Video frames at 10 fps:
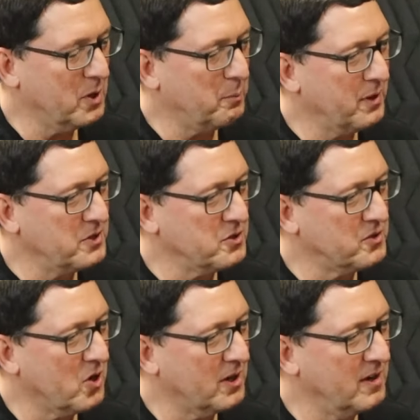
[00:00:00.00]
What a pleasure
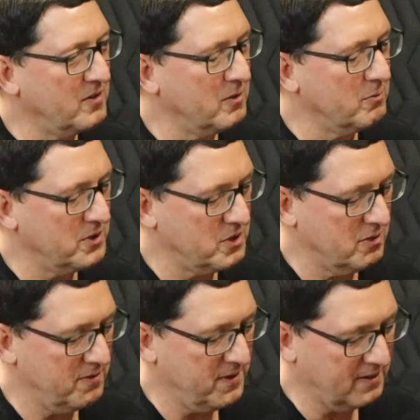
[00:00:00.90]
talking to you,
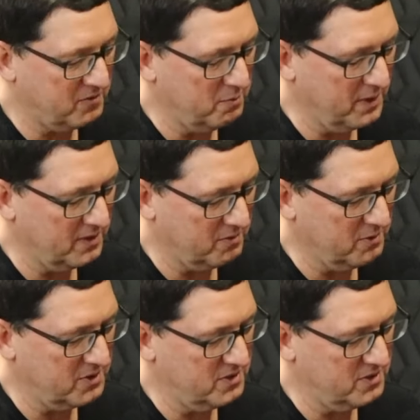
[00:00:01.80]
Richard. Thanks for being so,